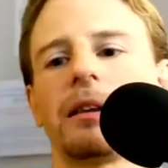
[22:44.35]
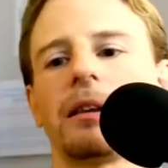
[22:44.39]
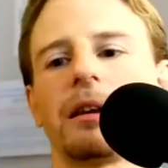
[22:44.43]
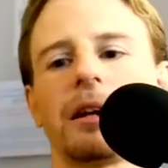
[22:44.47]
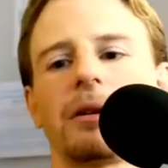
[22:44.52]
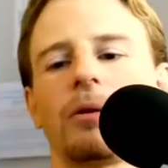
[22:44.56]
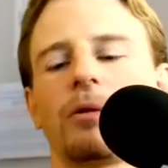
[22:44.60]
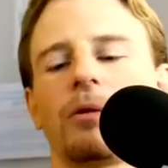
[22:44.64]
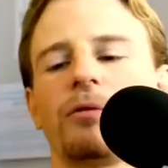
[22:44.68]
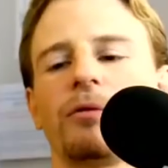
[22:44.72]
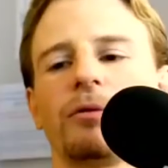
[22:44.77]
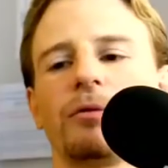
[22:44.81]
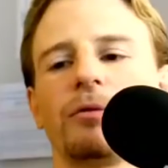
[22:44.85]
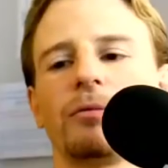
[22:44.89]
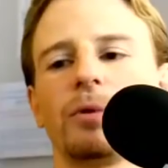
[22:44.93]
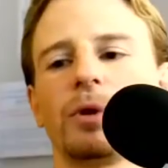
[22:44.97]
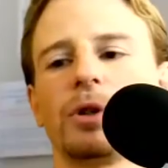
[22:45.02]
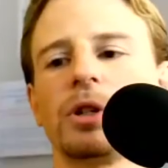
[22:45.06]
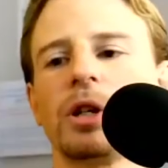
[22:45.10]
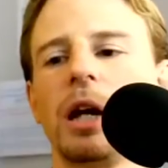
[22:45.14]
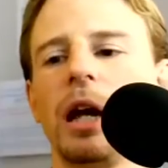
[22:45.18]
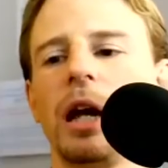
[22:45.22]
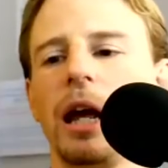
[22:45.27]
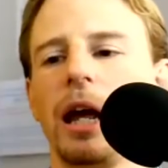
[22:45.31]
They often
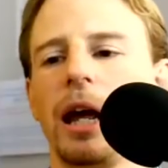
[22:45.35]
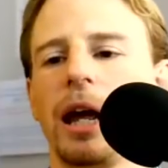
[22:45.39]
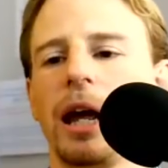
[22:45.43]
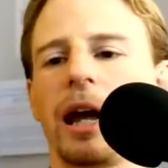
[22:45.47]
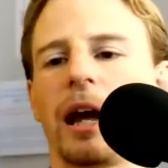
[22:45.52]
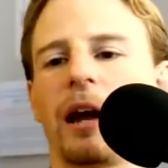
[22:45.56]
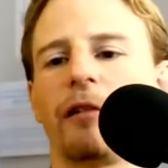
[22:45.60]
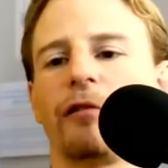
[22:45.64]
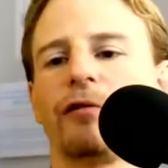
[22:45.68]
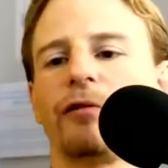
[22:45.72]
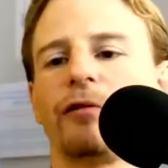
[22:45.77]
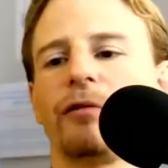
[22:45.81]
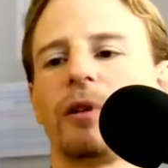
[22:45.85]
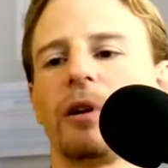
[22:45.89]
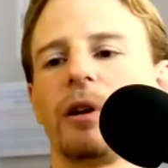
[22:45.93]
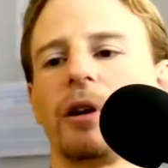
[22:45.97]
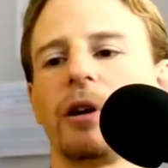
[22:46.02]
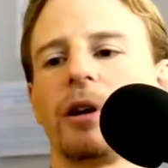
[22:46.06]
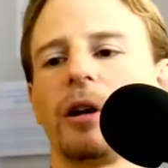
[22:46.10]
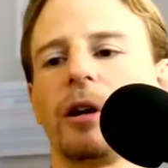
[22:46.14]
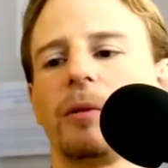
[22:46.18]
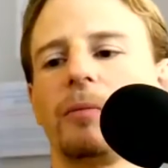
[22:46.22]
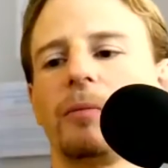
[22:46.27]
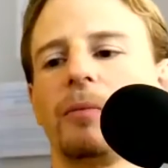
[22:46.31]
would have
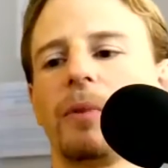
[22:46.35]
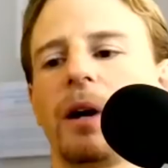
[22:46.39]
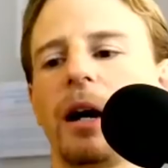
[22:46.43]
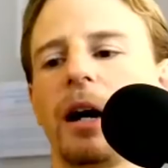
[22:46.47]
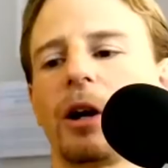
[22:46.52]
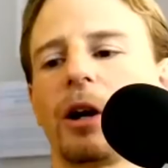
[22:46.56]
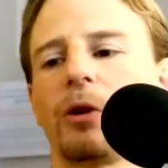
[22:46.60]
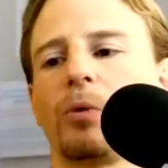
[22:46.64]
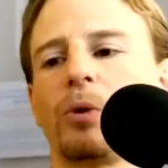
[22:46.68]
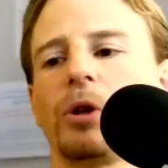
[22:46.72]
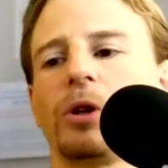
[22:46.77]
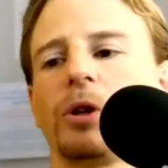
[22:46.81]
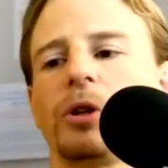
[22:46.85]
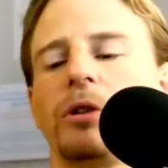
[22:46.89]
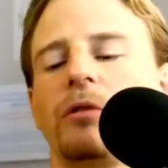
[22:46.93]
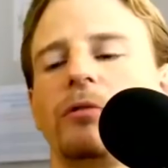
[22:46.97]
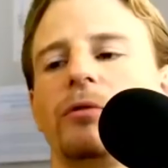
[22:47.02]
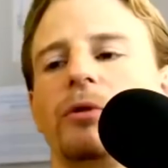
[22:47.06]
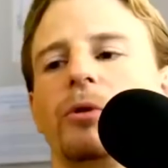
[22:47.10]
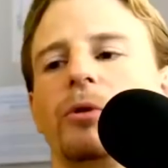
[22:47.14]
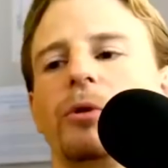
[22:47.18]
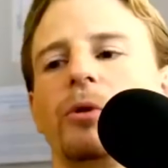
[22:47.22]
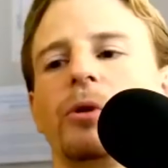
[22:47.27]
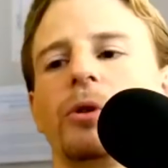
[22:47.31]
uh, higher quality
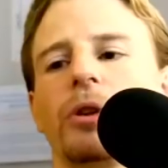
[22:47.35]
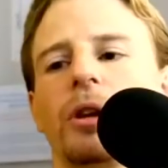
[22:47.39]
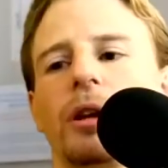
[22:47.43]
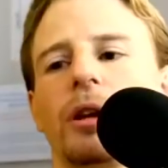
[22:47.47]
food.